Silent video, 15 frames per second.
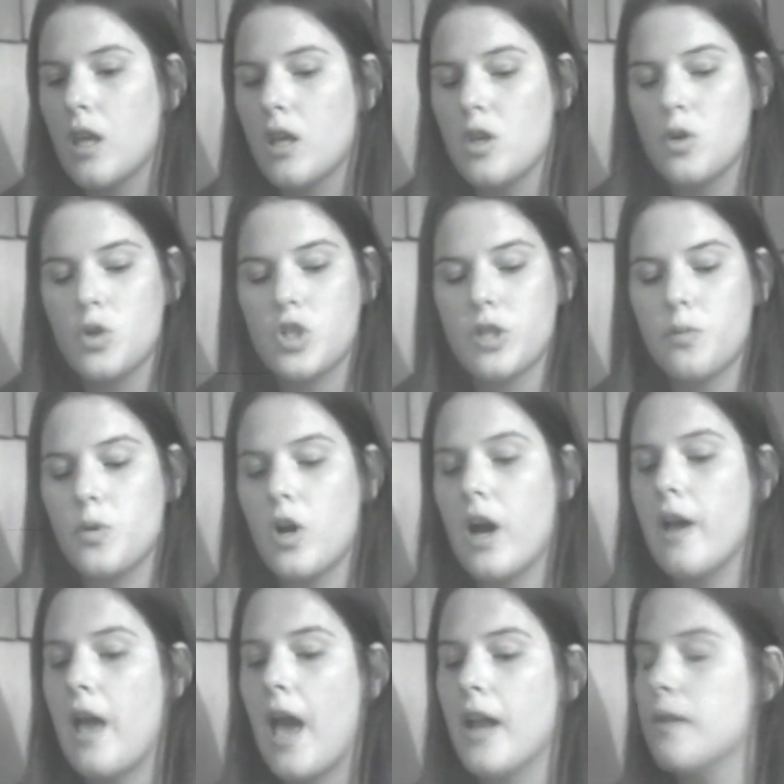Usually, well,
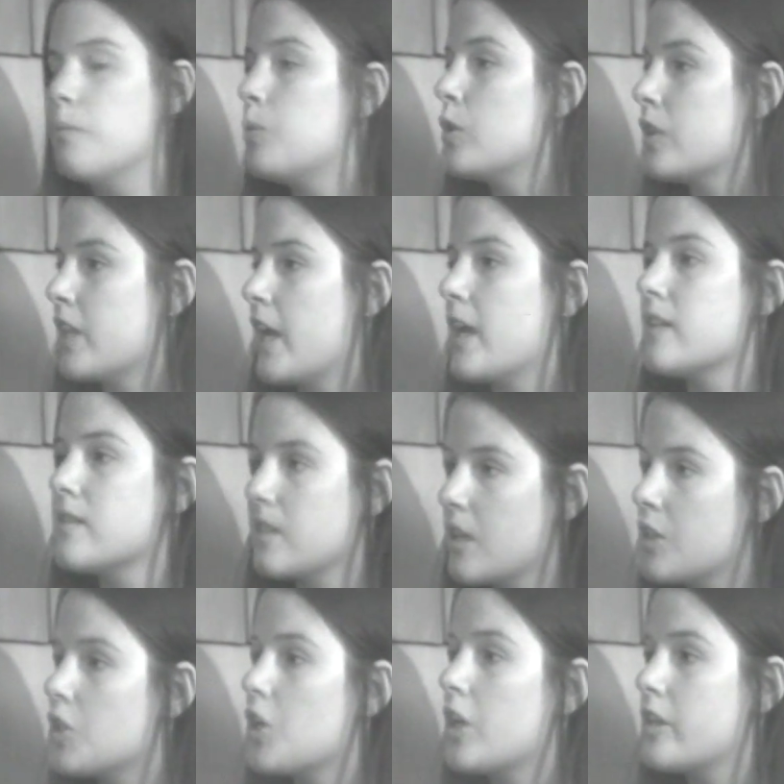I had a book that had
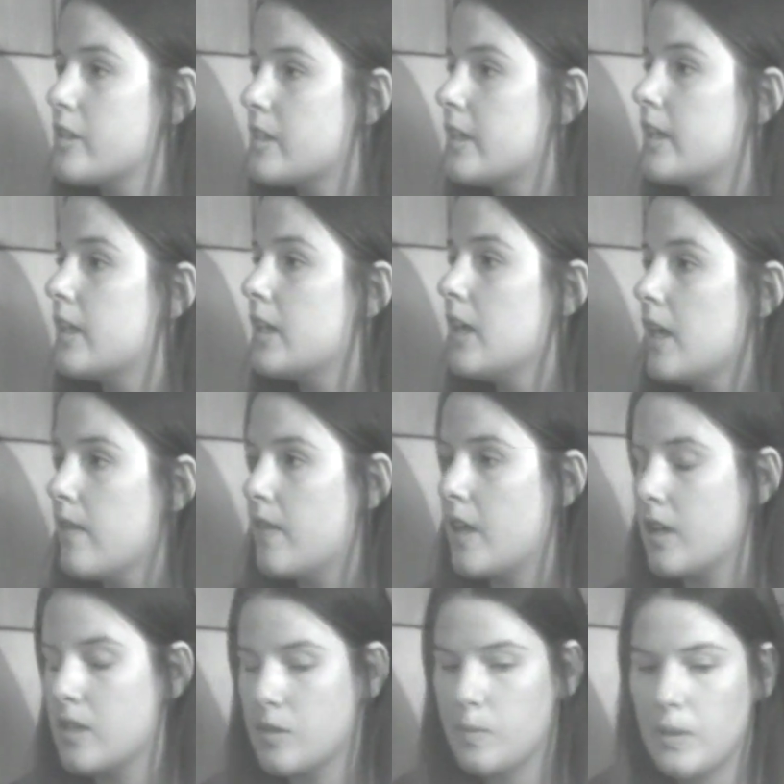sun charts in it that
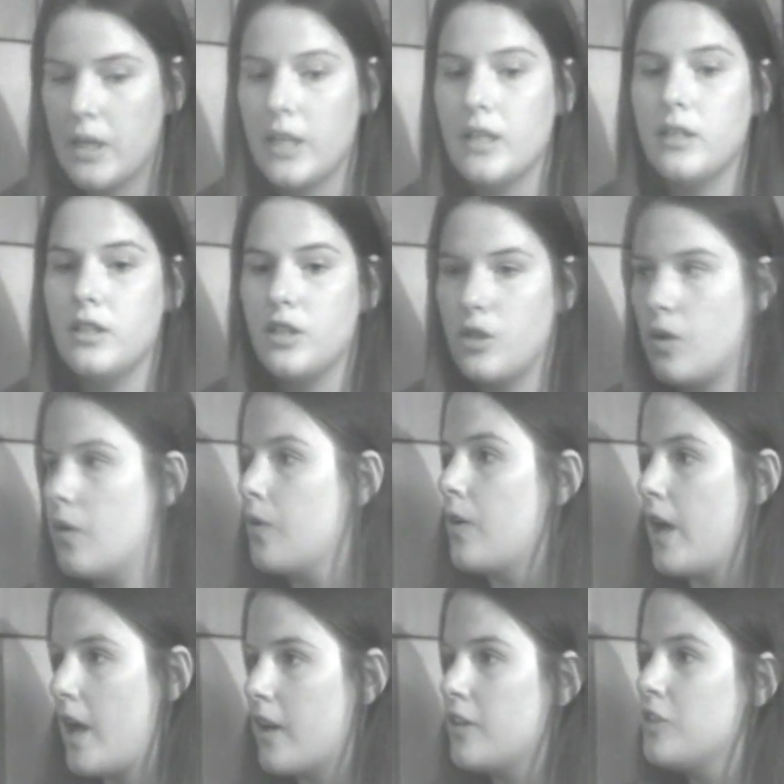explained,
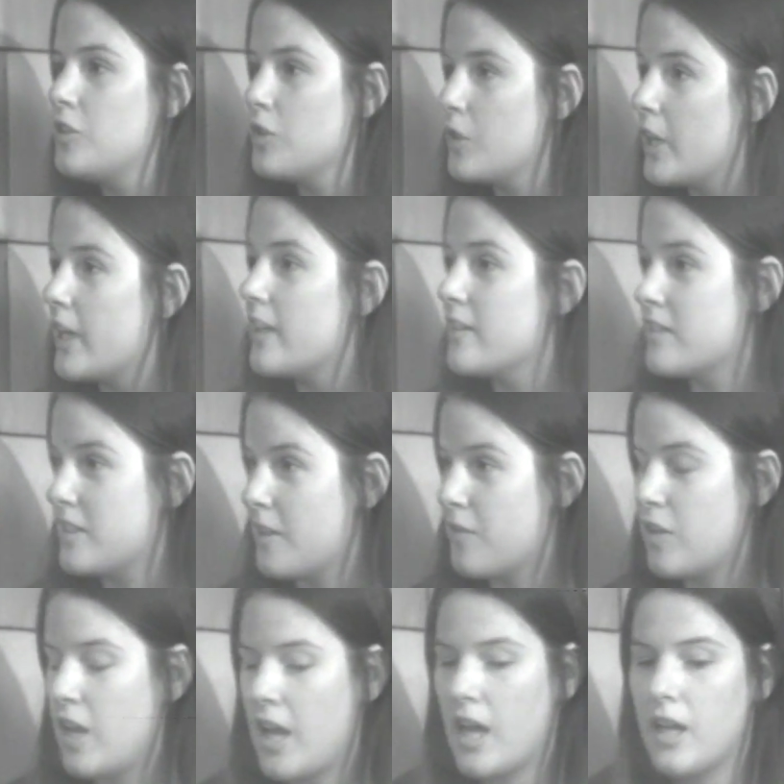how to do it and stuff,
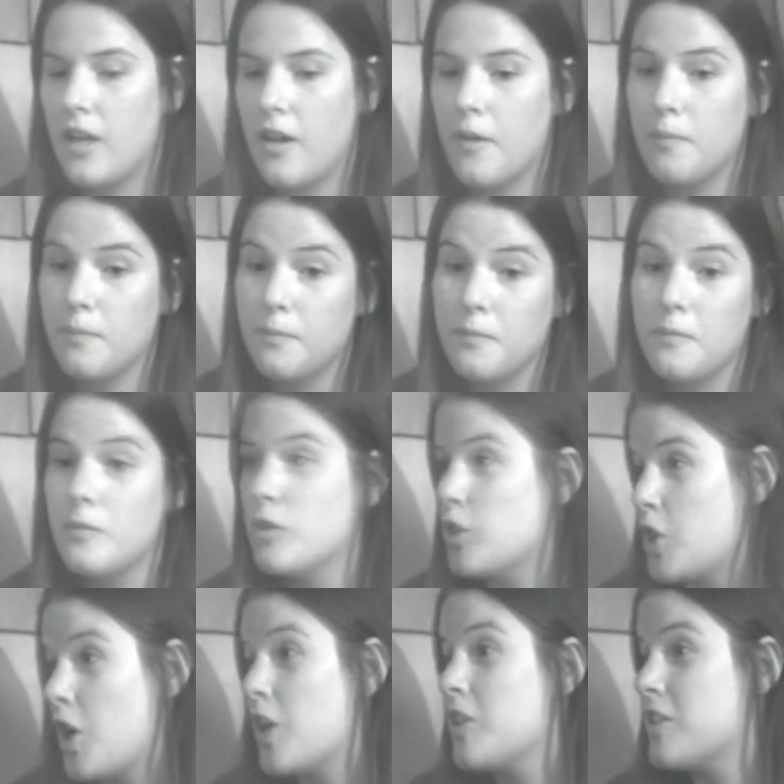and they had
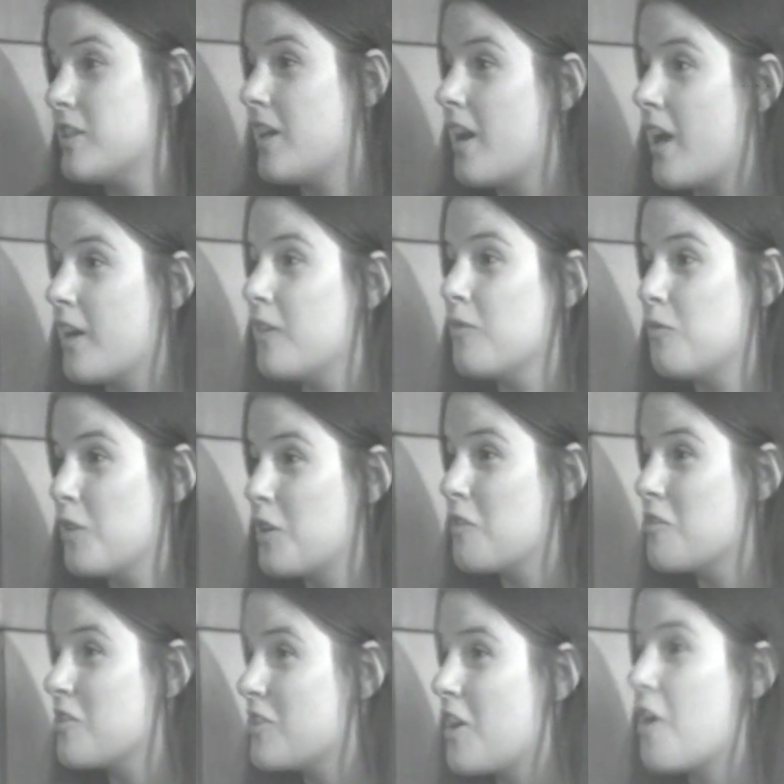charts that I could figure
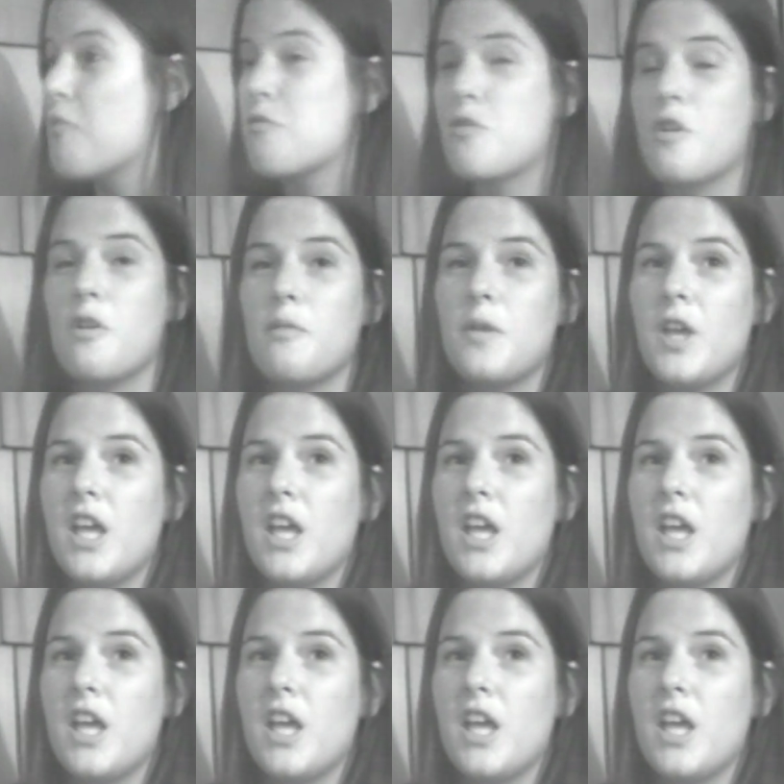this out from.